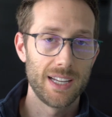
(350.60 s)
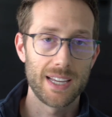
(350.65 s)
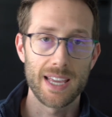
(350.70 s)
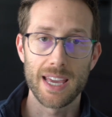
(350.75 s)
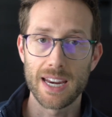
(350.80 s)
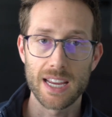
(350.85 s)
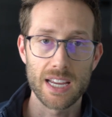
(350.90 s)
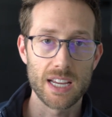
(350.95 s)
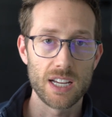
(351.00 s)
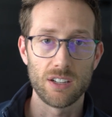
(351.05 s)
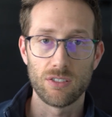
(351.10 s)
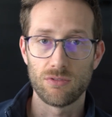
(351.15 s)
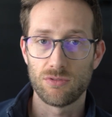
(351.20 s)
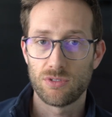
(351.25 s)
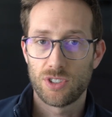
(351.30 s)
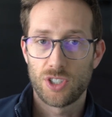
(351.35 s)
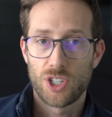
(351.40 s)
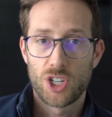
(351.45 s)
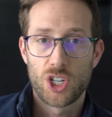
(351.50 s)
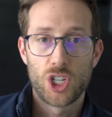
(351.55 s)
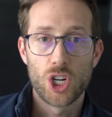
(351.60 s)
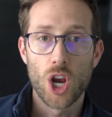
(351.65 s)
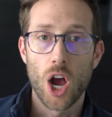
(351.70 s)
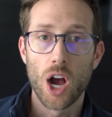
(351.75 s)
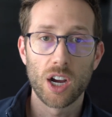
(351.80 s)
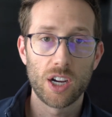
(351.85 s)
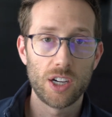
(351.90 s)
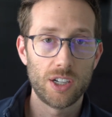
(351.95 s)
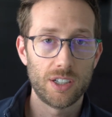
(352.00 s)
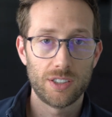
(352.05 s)
getting
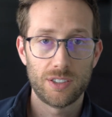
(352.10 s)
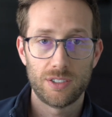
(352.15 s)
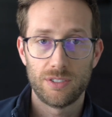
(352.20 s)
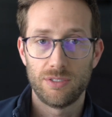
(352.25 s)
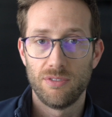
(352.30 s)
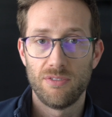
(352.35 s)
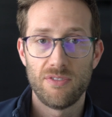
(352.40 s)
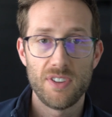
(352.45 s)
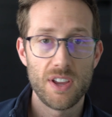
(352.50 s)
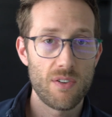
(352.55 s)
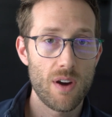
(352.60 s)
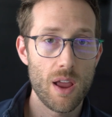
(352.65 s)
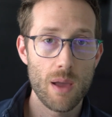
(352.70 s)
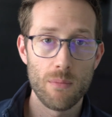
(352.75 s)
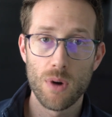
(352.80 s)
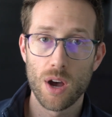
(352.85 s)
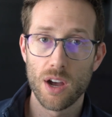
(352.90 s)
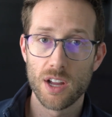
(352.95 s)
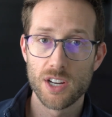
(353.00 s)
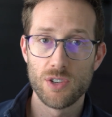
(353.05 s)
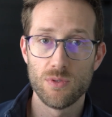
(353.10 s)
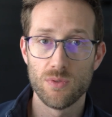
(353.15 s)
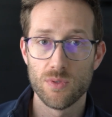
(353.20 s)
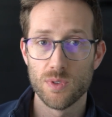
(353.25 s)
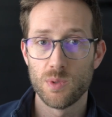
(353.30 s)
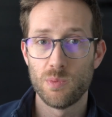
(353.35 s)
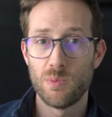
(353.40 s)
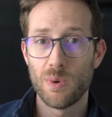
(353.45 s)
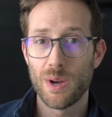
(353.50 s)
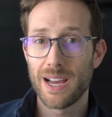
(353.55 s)
junk V RAM
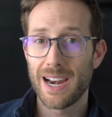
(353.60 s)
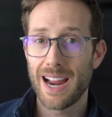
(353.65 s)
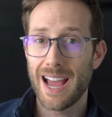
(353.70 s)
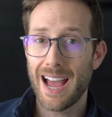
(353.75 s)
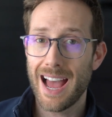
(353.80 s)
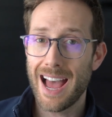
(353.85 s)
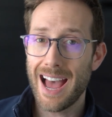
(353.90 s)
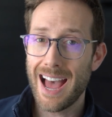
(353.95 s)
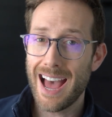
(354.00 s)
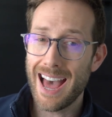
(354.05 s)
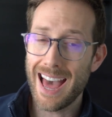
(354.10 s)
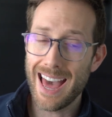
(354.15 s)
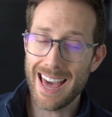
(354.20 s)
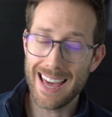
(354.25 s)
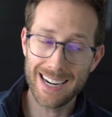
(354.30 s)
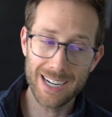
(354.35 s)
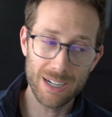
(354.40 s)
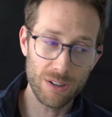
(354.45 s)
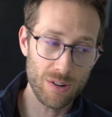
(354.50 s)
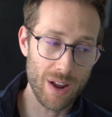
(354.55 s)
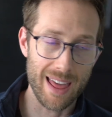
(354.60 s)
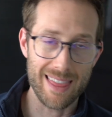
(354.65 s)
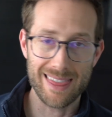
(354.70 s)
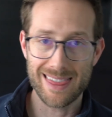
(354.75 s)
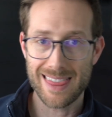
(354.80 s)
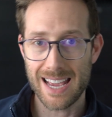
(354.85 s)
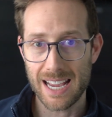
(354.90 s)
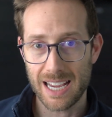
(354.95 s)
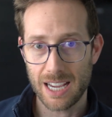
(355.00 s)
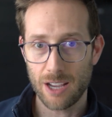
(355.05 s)
modules, but I don't know, I
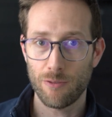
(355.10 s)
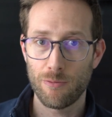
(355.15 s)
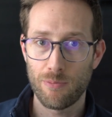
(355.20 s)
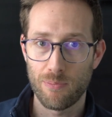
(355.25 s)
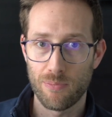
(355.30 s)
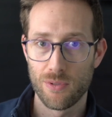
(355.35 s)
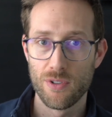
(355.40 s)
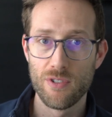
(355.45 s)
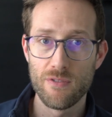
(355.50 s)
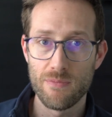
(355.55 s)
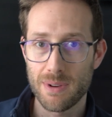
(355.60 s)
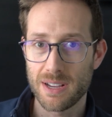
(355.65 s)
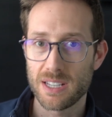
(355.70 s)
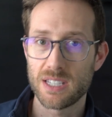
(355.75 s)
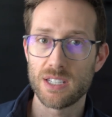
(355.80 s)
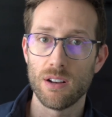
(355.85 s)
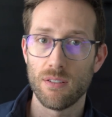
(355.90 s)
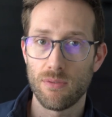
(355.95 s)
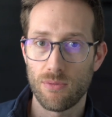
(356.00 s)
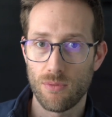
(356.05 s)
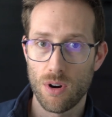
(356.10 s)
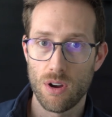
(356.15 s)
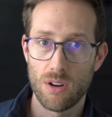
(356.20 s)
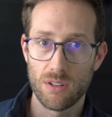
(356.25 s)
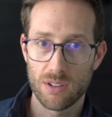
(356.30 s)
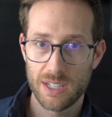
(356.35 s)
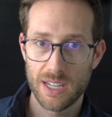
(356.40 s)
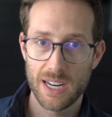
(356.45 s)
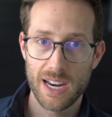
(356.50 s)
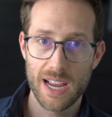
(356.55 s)
think I've proved myself
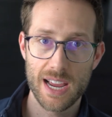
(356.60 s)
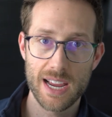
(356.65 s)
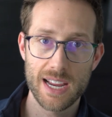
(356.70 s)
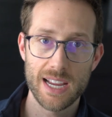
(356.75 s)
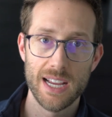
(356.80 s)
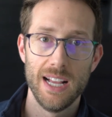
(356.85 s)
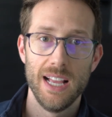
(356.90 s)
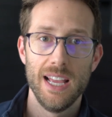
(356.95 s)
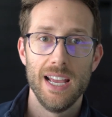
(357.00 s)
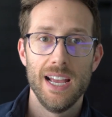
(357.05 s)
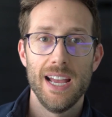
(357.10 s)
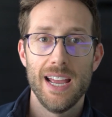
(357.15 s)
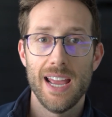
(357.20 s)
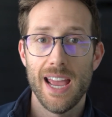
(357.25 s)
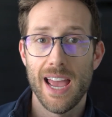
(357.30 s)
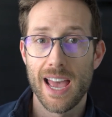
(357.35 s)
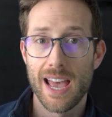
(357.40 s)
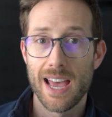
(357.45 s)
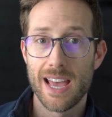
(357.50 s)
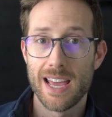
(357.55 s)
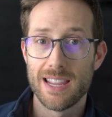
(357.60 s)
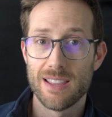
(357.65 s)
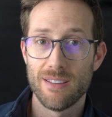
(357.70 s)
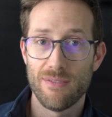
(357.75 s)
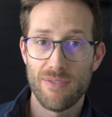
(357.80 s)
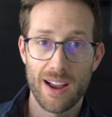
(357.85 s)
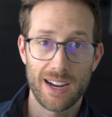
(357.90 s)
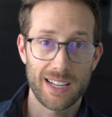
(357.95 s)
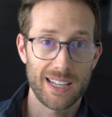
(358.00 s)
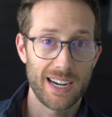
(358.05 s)
wrong today. And
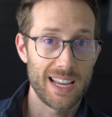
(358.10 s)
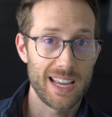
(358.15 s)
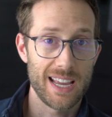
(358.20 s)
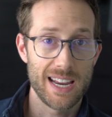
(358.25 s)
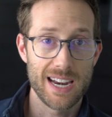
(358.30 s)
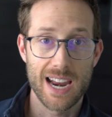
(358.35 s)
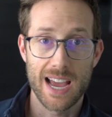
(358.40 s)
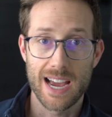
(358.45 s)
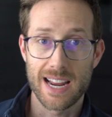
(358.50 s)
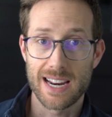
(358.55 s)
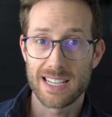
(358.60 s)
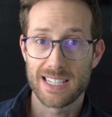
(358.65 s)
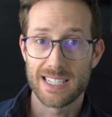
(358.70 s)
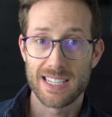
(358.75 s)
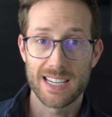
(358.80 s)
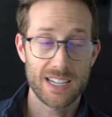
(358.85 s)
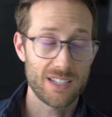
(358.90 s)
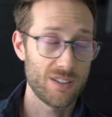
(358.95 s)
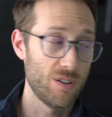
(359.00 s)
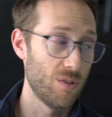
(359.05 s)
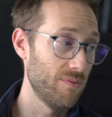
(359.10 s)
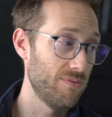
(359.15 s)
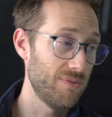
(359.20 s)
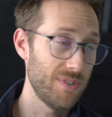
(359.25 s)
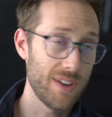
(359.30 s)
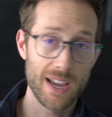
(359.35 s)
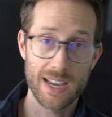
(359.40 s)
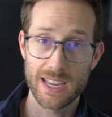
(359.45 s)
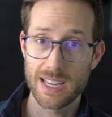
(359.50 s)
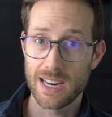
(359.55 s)
the fact that I can get ninety-six,
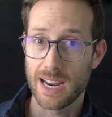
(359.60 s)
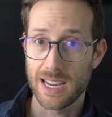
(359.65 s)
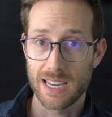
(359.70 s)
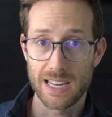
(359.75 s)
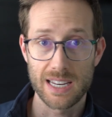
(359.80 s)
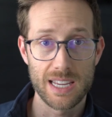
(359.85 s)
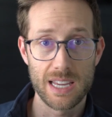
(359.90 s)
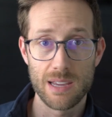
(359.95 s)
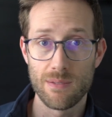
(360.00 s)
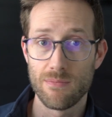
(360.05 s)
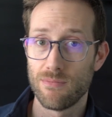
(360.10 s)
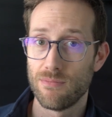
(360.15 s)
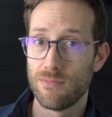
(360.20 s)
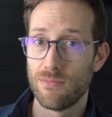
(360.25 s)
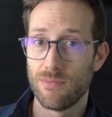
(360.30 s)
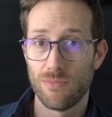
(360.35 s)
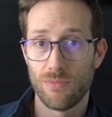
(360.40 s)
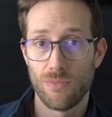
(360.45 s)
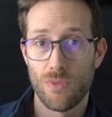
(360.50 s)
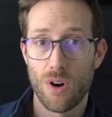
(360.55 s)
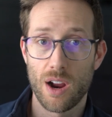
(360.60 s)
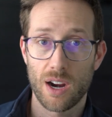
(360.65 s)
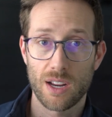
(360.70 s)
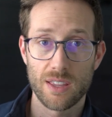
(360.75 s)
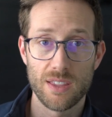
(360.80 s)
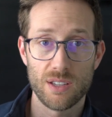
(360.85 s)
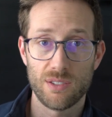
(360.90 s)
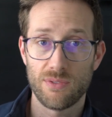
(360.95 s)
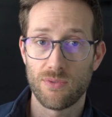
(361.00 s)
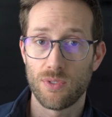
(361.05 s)
hopefully I can, I can keep
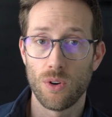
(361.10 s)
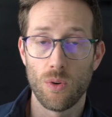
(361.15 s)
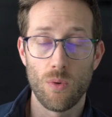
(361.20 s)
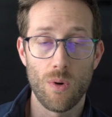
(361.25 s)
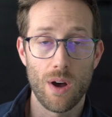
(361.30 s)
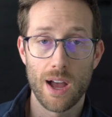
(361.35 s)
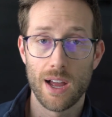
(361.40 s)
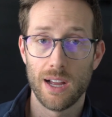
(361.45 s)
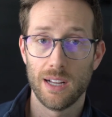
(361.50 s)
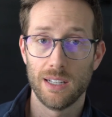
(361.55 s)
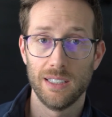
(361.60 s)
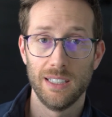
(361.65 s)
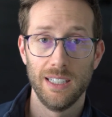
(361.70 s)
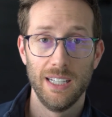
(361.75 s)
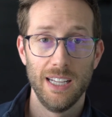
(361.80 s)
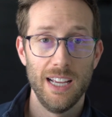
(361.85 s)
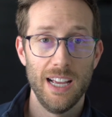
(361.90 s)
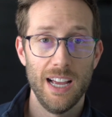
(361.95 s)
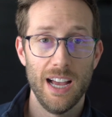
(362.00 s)
rocking this for a while.